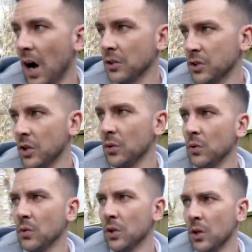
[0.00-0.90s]
two
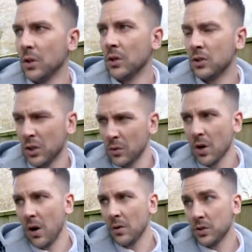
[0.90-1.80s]

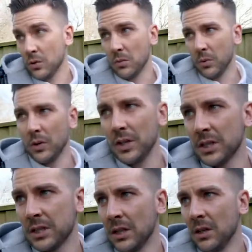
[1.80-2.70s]
of the
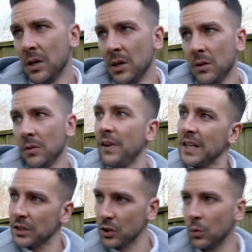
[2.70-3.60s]
boys
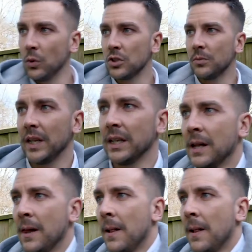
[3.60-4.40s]
facing towards me,